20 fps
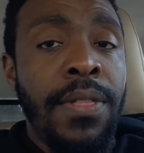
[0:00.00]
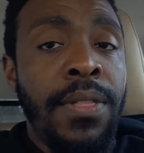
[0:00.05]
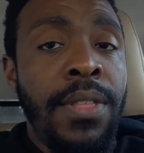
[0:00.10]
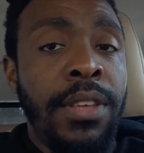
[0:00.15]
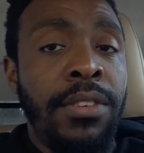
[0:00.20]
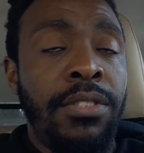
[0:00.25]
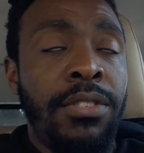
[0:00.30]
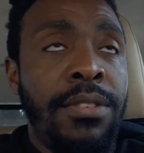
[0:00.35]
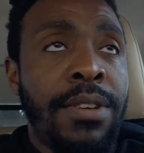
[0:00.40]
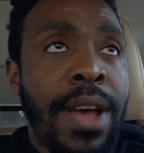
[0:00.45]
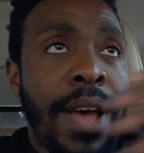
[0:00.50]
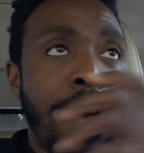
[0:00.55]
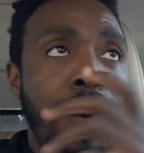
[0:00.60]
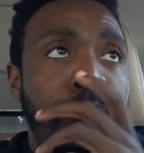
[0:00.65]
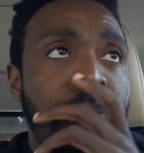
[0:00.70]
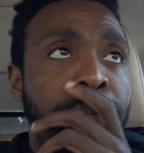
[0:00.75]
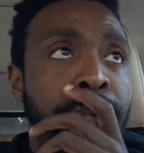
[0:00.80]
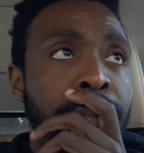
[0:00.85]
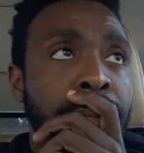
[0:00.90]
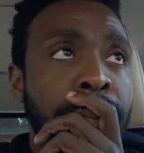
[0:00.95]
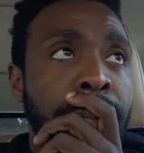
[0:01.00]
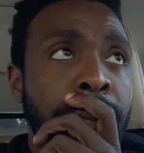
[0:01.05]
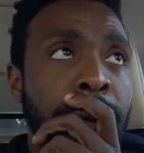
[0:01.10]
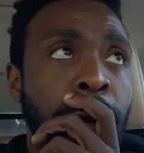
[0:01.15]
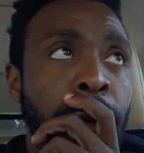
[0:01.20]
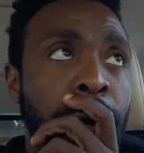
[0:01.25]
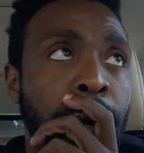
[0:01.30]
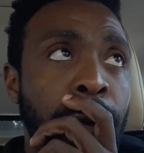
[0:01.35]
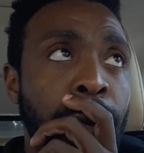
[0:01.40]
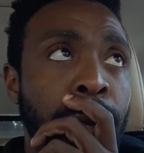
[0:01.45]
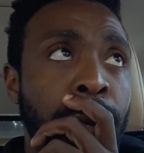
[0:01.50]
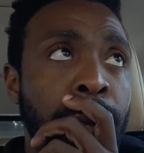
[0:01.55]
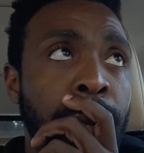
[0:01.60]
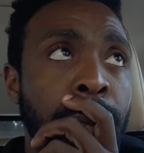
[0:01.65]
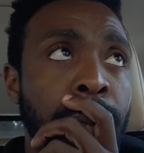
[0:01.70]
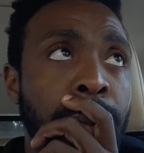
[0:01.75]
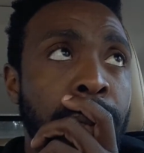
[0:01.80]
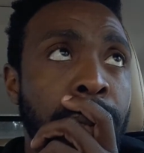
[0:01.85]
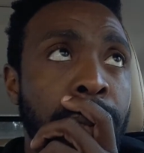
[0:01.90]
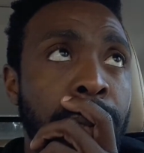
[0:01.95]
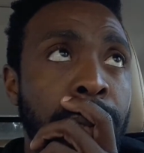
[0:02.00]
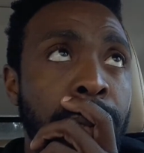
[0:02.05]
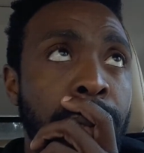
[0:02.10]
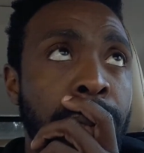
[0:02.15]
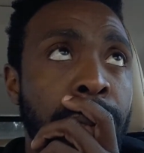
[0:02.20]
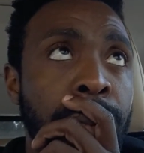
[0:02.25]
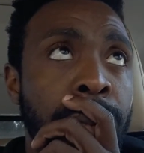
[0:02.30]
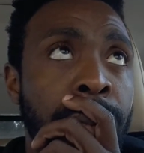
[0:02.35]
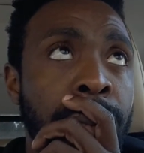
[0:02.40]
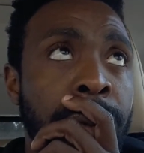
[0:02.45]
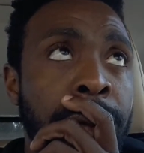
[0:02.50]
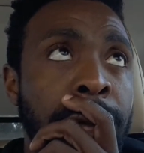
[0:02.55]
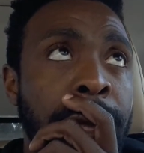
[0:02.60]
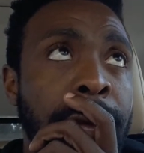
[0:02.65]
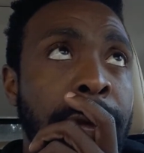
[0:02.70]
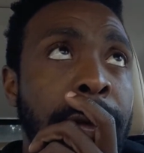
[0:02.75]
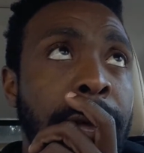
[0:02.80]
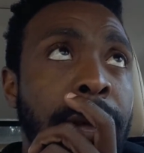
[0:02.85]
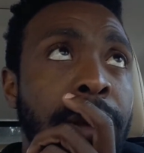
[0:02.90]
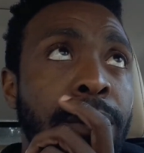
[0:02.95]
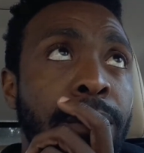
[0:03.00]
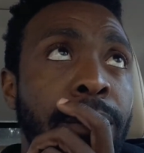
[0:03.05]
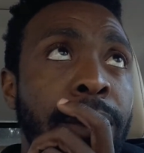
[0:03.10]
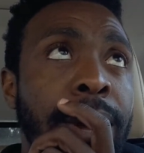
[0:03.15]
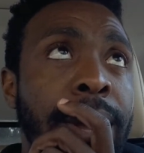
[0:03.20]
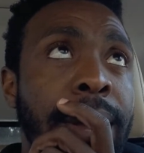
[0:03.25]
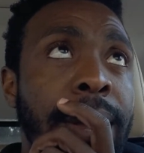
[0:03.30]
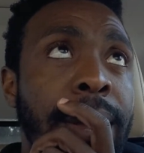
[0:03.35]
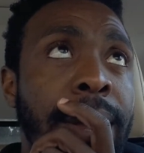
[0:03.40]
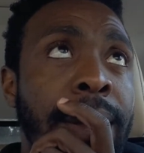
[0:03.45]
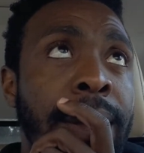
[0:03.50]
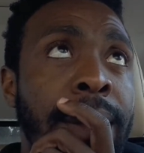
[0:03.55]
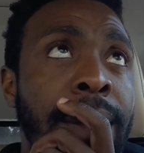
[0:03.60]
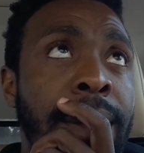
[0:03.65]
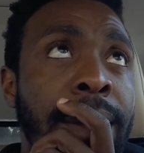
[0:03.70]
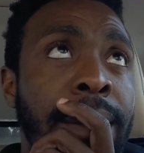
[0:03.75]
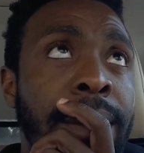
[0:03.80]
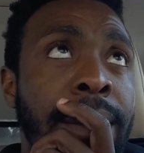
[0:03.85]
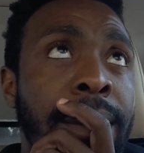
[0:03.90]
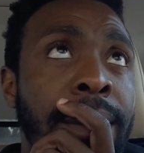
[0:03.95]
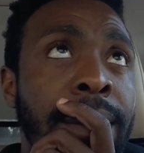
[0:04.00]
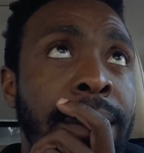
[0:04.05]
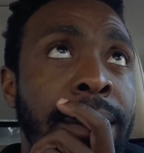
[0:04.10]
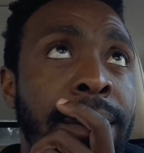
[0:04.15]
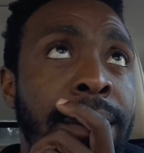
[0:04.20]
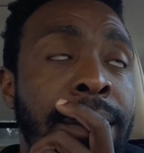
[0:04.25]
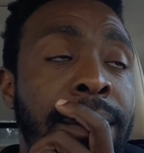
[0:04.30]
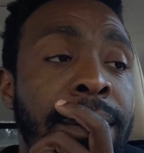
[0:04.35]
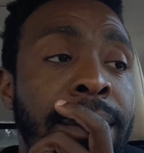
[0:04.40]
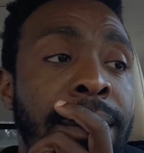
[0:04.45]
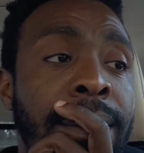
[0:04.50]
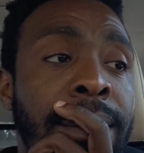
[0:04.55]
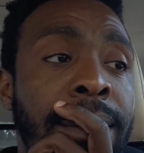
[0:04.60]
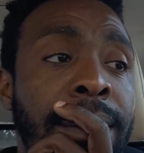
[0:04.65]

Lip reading: This job. Cool. What is